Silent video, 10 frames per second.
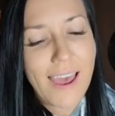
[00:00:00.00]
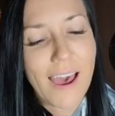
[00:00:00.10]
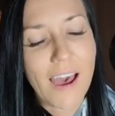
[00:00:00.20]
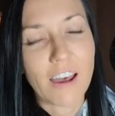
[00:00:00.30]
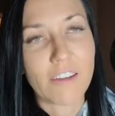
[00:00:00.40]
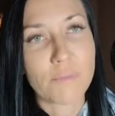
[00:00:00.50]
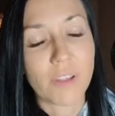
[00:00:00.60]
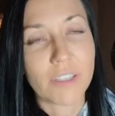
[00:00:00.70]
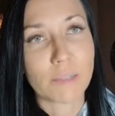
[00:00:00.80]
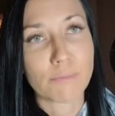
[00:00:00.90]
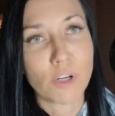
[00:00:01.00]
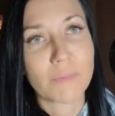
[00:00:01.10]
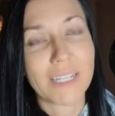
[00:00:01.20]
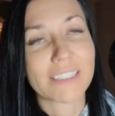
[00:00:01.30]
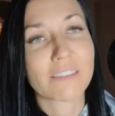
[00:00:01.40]
of building
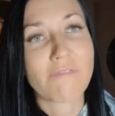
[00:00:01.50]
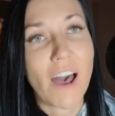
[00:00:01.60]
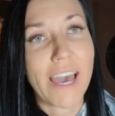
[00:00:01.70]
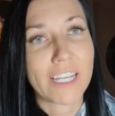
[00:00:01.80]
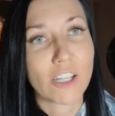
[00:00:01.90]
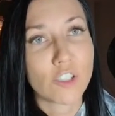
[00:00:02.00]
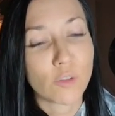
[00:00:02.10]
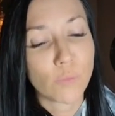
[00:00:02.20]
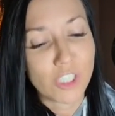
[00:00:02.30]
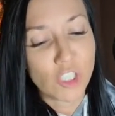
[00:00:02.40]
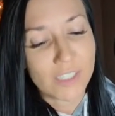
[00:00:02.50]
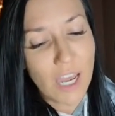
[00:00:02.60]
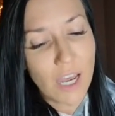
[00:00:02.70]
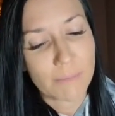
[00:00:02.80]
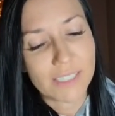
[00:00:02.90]
permits filed, which is
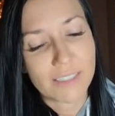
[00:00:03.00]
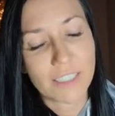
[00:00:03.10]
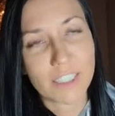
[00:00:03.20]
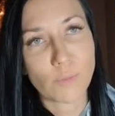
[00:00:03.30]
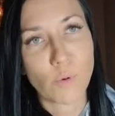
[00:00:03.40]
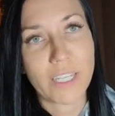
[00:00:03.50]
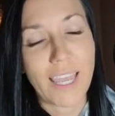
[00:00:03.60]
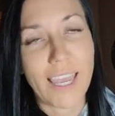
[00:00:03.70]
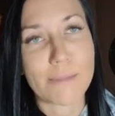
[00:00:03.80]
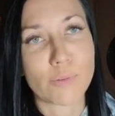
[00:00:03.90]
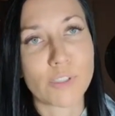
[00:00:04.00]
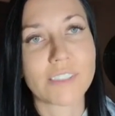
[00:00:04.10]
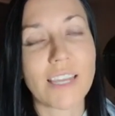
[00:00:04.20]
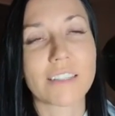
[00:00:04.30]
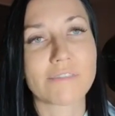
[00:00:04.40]
up
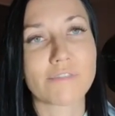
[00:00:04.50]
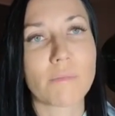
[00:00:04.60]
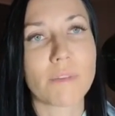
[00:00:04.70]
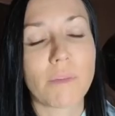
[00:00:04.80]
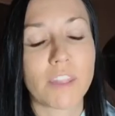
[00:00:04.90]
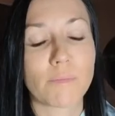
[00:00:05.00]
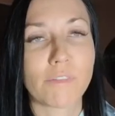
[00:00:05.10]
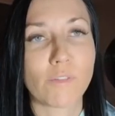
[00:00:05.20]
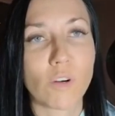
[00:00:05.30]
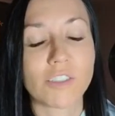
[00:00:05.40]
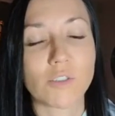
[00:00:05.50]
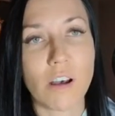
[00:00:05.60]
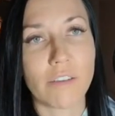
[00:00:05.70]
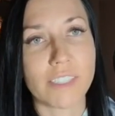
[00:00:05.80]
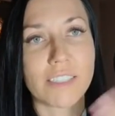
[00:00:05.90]
6.8% from the month before. So
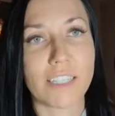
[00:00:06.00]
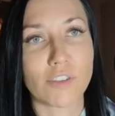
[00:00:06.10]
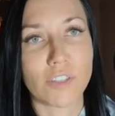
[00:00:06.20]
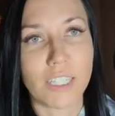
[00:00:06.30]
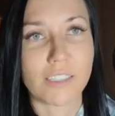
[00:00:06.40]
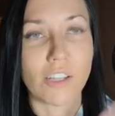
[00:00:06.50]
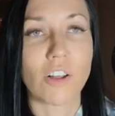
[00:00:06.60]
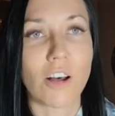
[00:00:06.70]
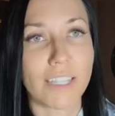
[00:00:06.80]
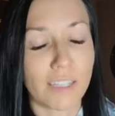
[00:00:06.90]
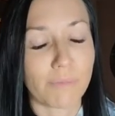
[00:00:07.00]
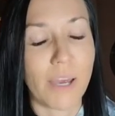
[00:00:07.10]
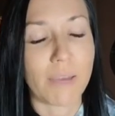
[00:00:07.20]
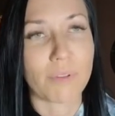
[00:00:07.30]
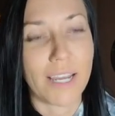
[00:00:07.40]
obviously there is a lot in the
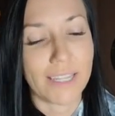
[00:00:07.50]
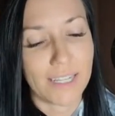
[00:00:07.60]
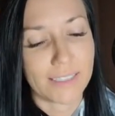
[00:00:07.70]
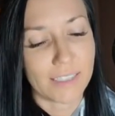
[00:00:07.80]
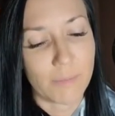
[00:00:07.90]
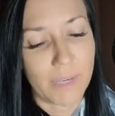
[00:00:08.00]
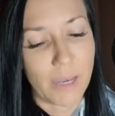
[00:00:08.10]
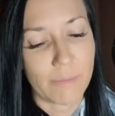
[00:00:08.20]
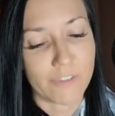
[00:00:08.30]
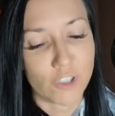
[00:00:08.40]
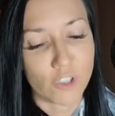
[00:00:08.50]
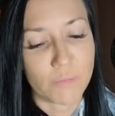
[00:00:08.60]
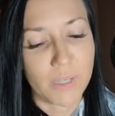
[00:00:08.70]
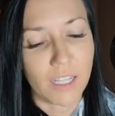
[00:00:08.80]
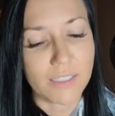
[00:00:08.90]
pipeline that's coming up for new
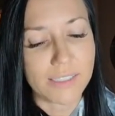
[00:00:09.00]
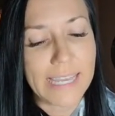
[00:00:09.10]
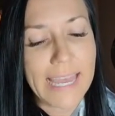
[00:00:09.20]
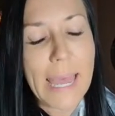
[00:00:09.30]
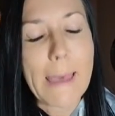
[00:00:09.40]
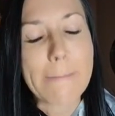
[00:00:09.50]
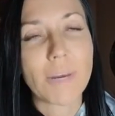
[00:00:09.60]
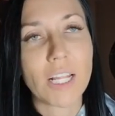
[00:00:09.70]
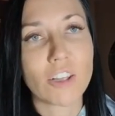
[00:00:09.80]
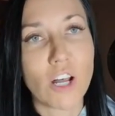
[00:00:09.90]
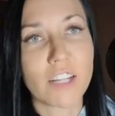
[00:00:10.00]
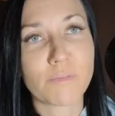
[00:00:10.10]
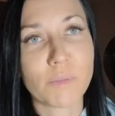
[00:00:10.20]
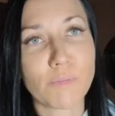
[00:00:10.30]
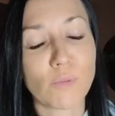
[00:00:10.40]
builds. But a lot
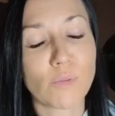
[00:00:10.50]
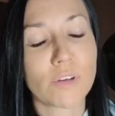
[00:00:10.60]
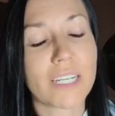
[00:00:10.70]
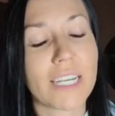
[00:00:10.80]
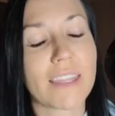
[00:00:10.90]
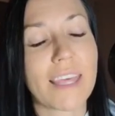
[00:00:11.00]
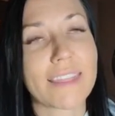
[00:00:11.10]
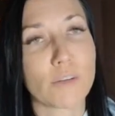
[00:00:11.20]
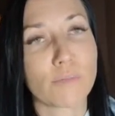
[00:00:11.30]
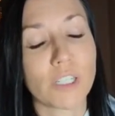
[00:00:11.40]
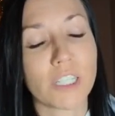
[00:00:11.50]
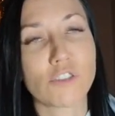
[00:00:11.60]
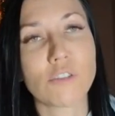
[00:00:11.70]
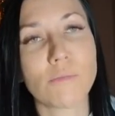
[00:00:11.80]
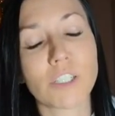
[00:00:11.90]
of people worry that they're putting
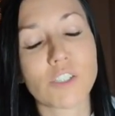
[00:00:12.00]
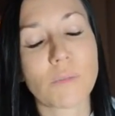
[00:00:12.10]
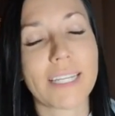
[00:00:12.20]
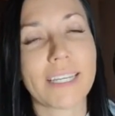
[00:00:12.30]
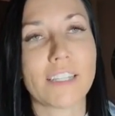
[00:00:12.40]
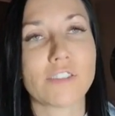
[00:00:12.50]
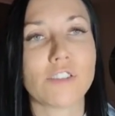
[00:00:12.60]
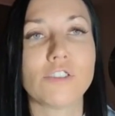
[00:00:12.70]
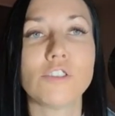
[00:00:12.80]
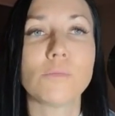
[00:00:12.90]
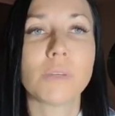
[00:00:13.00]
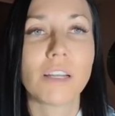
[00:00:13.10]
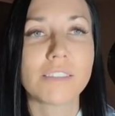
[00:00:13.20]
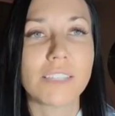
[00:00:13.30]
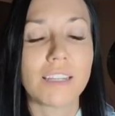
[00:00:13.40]
too much money into new
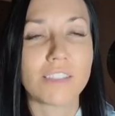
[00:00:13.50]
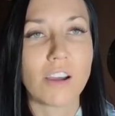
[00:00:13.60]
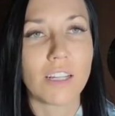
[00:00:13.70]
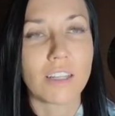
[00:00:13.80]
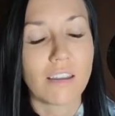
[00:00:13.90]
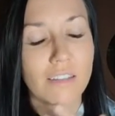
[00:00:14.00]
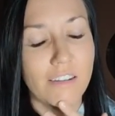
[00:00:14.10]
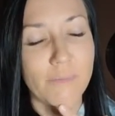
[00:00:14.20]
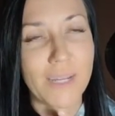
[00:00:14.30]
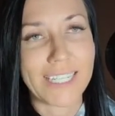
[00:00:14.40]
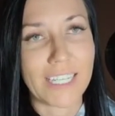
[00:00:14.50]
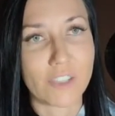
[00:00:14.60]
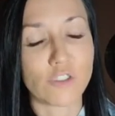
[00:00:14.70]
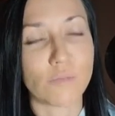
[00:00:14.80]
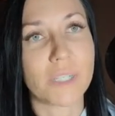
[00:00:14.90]
builds and not enough money into